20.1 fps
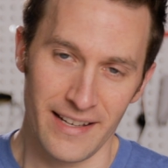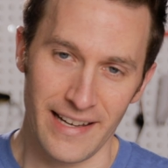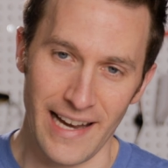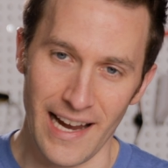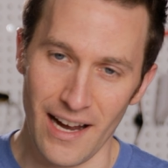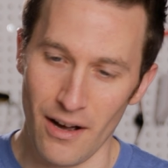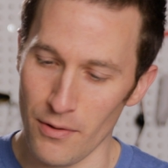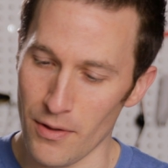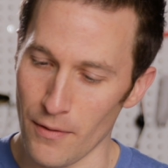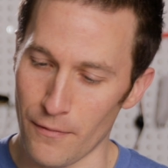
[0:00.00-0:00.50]

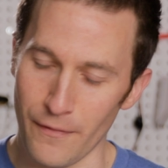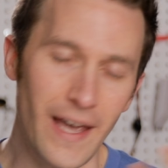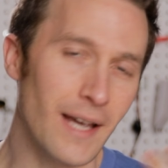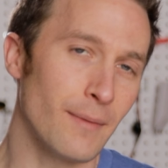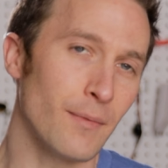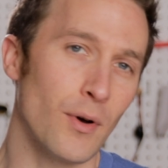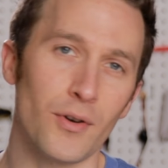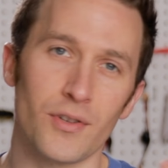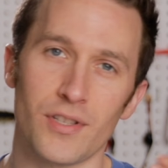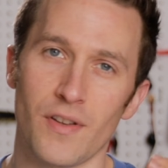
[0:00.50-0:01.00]
Now, the
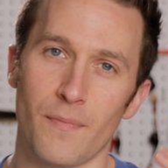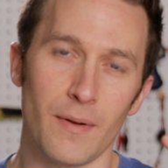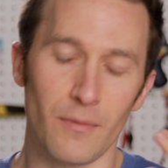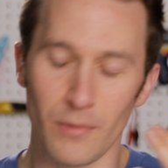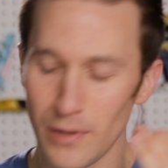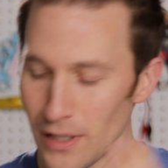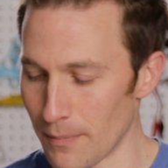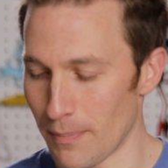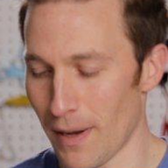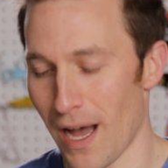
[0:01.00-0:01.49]
Fang motors have
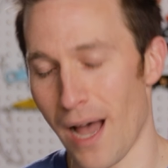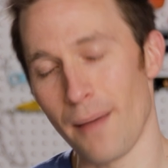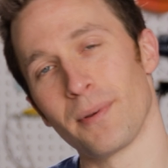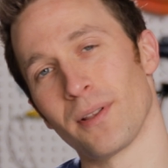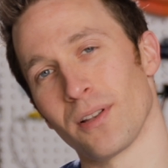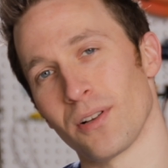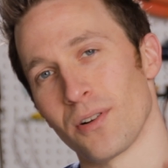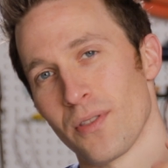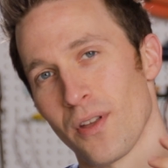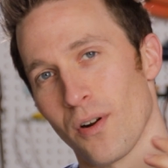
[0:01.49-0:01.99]
been really
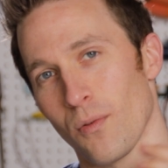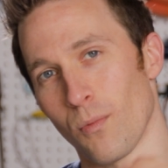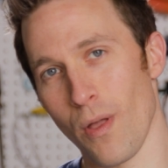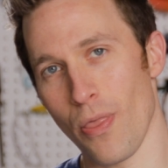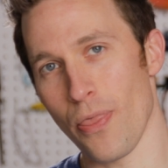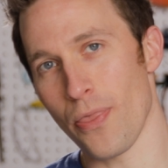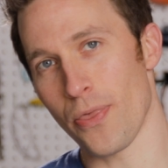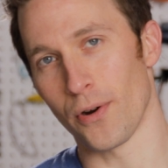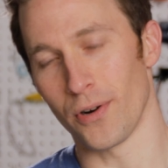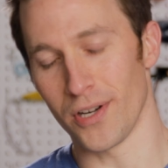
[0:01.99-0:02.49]
popular. They're
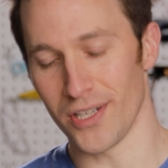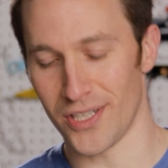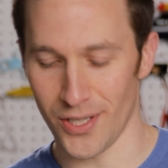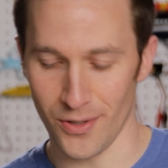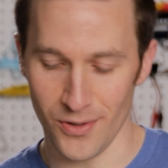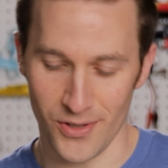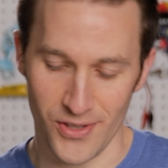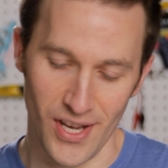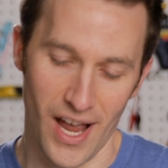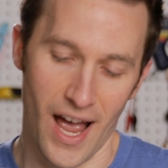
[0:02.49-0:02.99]

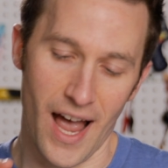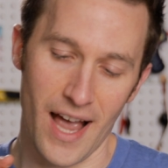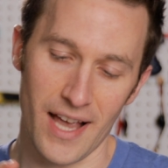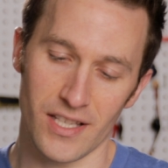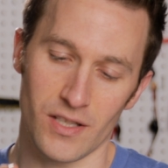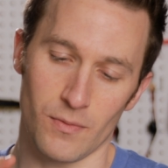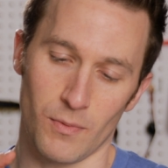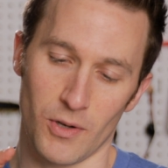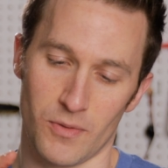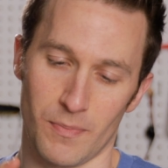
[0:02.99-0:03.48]
132
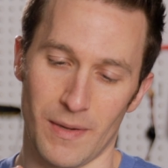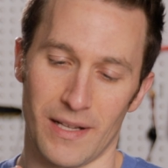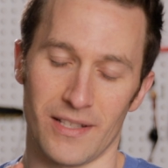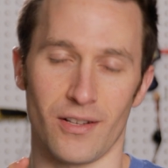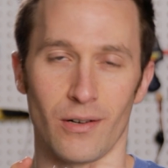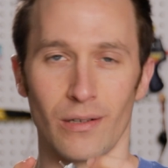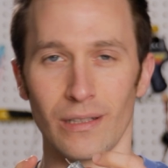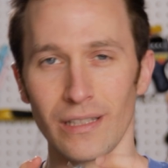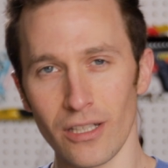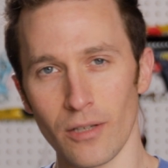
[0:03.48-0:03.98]
sized, which
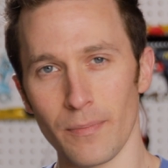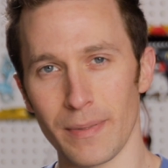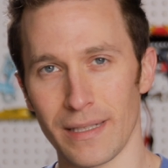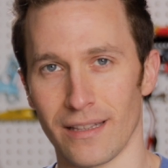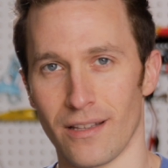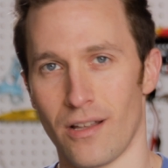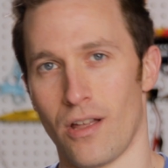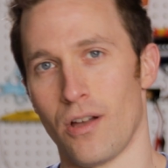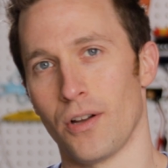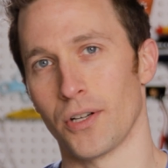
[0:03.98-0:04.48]
means they're a little
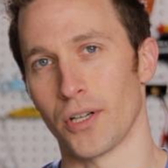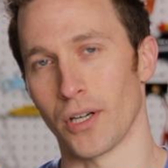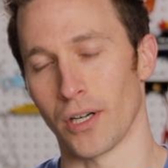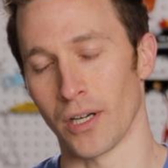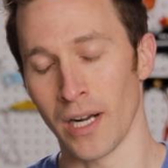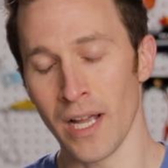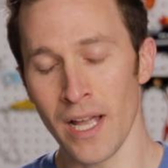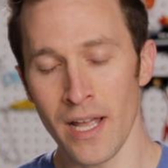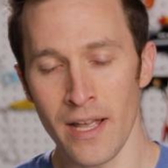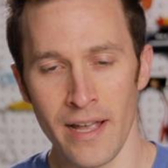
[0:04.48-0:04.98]
bit
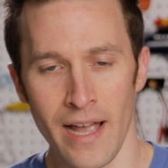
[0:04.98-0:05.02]
longer.